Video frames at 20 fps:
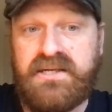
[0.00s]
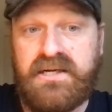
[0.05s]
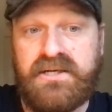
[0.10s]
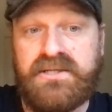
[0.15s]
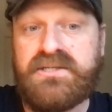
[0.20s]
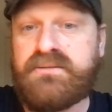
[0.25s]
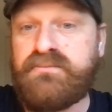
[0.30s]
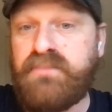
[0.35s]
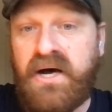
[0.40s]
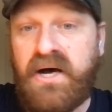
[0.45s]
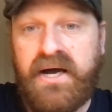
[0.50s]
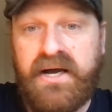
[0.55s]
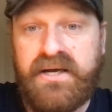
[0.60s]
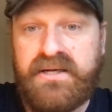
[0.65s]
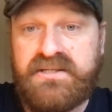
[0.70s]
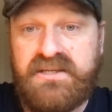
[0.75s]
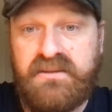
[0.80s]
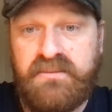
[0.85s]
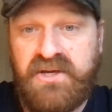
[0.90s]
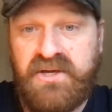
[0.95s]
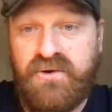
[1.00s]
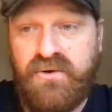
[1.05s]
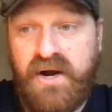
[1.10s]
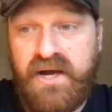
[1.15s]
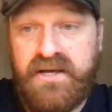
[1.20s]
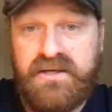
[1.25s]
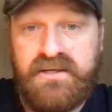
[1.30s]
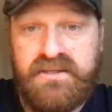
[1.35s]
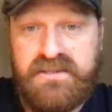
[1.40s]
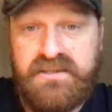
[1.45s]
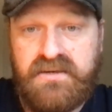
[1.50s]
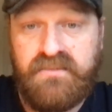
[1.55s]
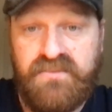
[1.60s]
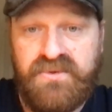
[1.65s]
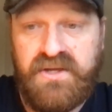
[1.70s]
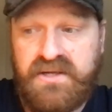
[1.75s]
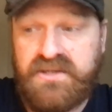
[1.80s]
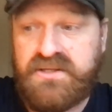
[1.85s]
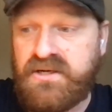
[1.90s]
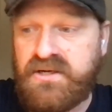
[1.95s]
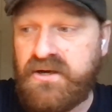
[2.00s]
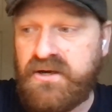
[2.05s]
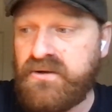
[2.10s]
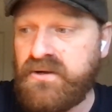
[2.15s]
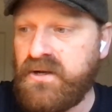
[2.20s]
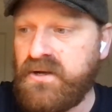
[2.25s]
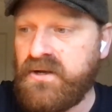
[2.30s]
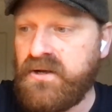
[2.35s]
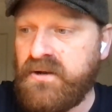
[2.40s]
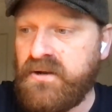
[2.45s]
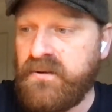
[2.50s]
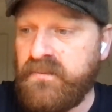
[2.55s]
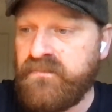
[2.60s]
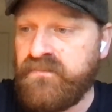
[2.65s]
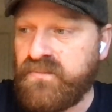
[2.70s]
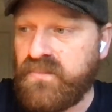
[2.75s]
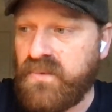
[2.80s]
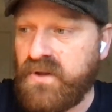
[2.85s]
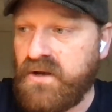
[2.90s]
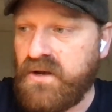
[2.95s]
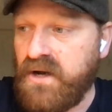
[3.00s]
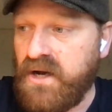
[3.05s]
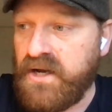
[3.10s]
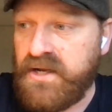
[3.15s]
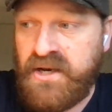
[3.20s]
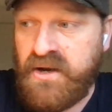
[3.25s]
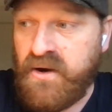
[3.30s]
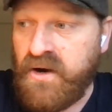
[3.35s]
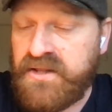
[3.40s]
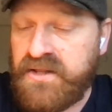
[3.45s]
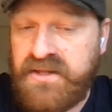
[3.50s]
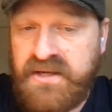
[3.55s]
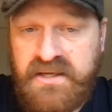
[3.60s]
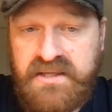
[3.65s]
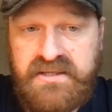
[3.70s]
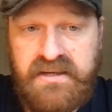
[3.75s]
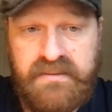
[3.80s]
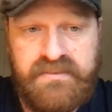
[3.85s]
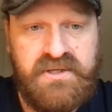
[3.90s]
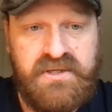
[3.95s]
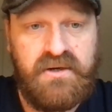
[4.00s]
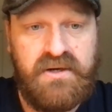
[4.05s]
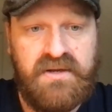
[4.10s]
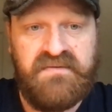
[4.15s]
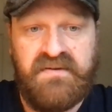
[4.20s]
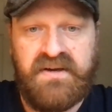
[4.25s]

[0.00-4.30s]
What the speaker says: aspire to be great at something. So, I think it's absolutely